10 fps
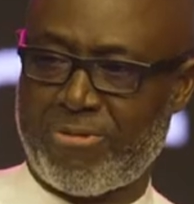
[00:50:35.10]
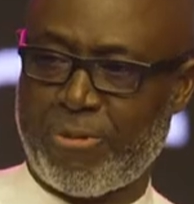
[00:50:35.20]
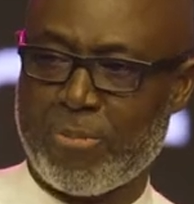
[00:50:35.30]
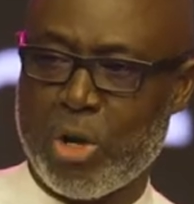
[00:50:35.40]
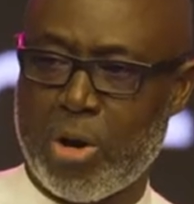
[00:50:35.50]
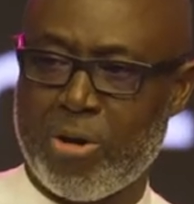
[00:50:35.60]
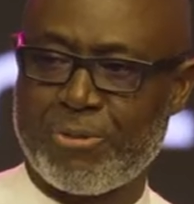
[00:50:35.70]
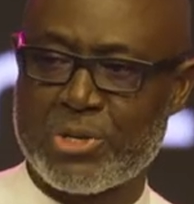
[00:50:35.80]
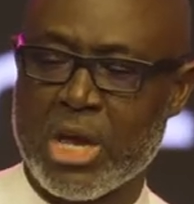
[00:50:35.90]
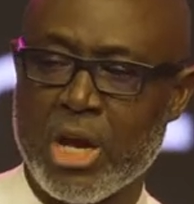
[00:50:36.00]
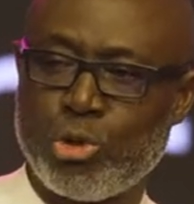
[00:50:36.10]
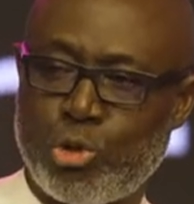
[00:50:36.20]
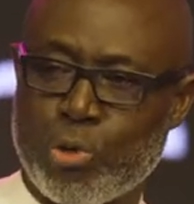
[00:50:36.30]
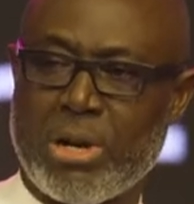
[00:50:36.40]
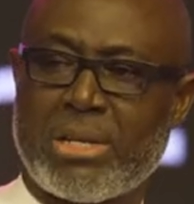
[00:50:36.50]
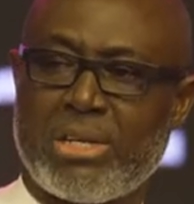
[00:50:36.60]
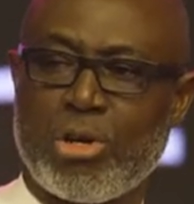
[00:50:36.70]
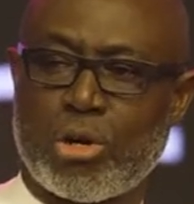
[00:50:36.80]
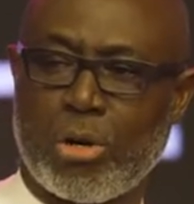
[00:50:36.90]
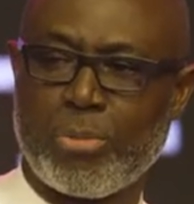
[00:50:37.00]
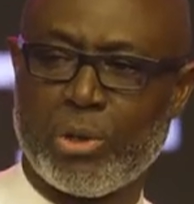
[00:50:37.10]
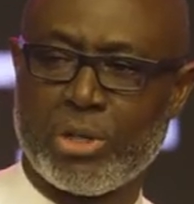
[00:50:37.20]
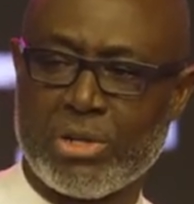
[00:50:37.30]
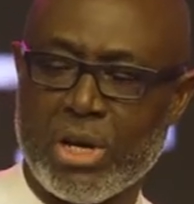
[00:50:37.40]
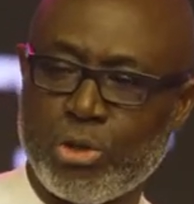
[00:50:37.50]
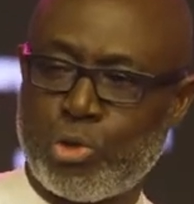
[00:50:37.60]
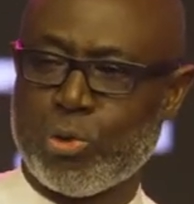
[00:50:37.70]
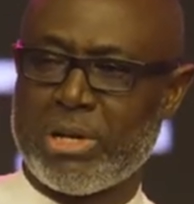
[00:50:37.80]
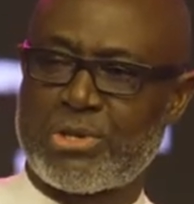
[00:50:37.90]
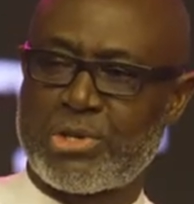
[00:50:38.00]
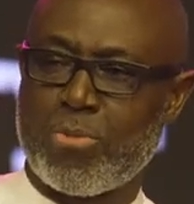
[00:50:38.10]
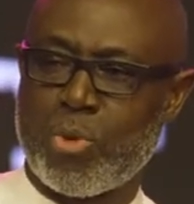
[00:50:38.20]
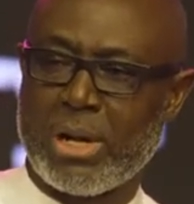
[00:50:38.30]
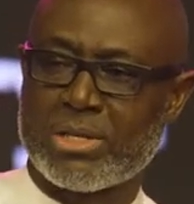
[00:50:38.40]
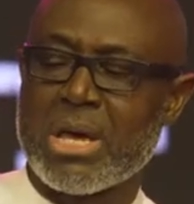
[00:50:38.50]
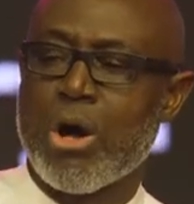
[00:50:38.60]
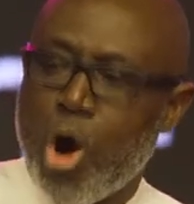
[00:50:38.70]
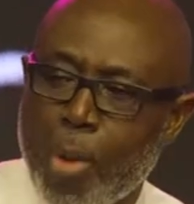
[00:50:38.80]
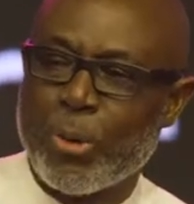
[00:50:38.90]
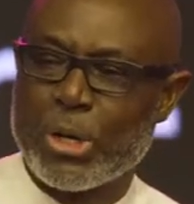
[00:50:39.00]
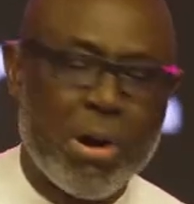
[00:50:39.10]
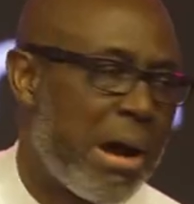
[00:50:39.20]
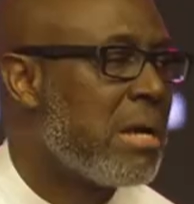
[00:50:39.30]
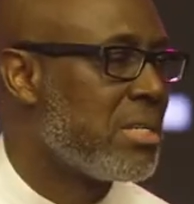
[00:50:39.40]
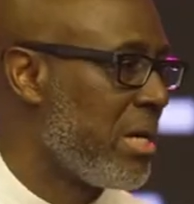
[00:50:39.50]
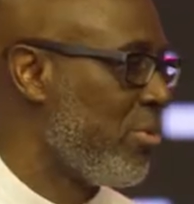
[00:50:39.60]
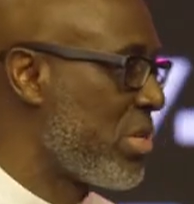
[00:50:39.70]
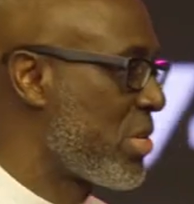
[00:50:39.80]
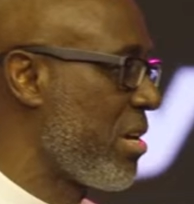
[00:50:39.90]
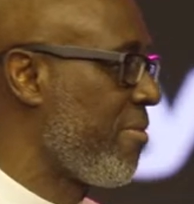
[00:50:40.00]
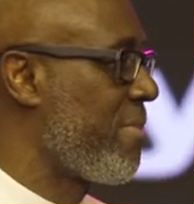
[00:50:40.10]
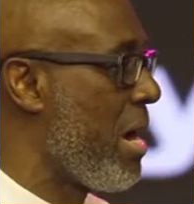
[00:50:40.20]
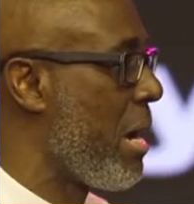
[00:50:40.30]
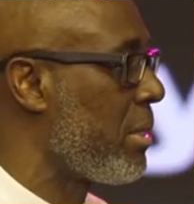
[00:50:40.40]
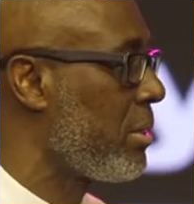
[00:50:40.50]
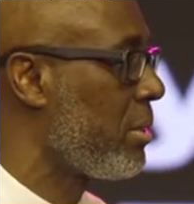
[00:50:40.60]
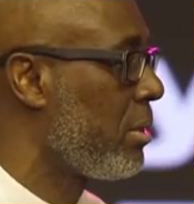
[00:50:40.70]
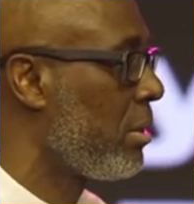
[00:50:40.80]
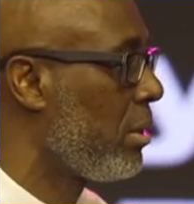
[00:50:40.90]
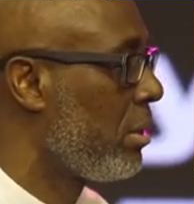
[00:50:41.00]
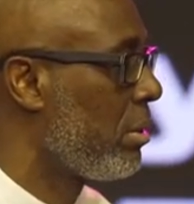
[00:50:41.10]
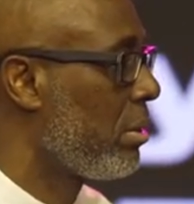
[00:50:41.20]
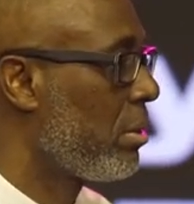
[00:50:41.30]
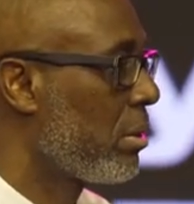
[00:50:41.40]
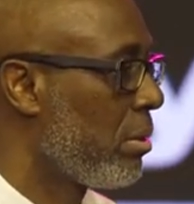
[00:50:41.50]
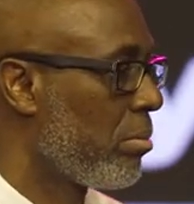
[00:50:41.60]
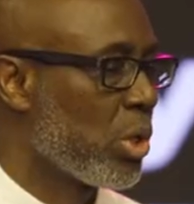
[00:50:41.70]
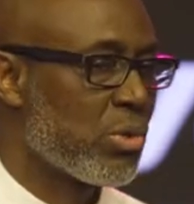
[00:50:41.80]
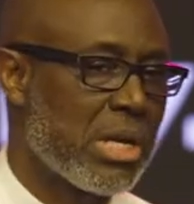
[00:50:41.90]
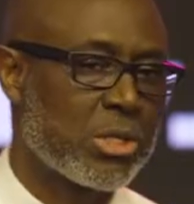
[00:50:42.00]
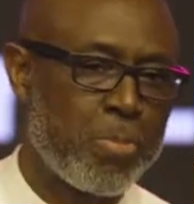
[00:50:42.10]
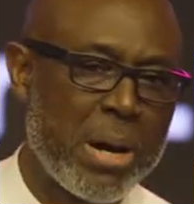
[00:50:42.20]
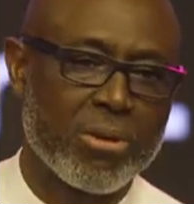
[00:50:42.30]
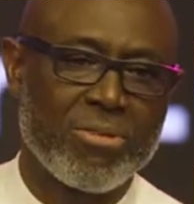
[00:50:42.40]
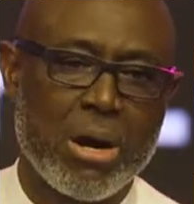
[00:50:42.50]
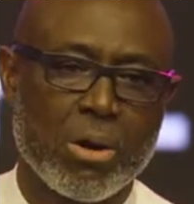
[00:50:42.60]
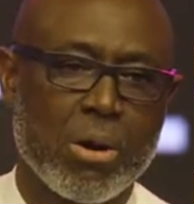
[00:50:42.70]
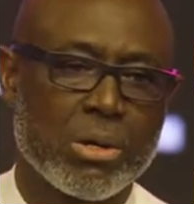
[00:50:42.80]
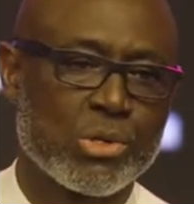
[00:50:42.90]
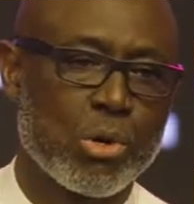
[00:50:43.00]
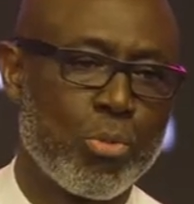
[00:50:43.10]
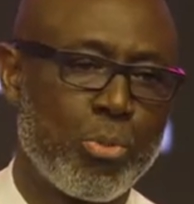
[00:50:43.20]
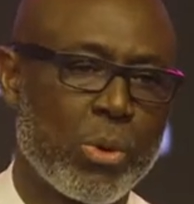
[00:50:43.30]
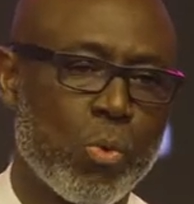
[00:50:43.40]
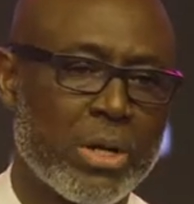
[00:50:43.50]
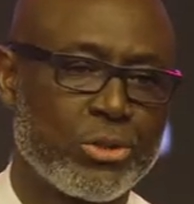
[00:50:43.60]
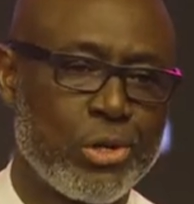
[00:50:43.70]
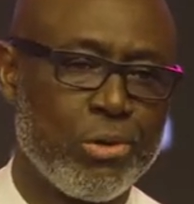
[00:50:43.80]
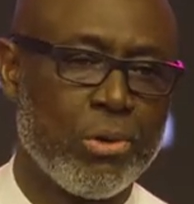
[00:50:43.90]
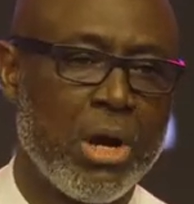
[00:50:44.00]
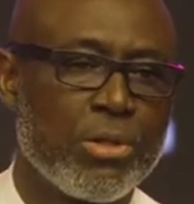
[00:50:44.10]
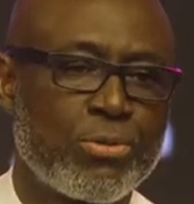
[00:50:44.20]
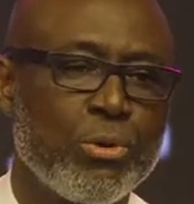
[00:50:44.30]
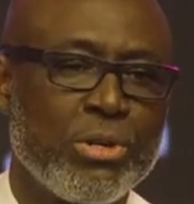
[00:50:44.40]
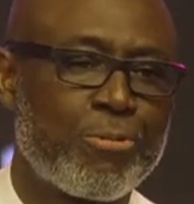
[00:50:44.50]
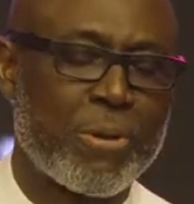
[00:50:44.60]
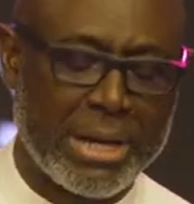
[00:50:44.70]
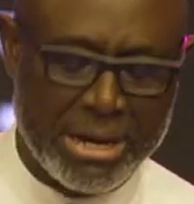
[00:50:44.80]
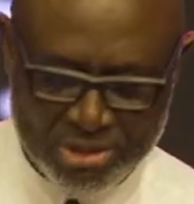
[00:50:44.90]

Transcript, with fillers: that from your office, do that in your community, do that somewhere else. Open your hands and receive that. Because that's part of how God is going to bring wealth to you through different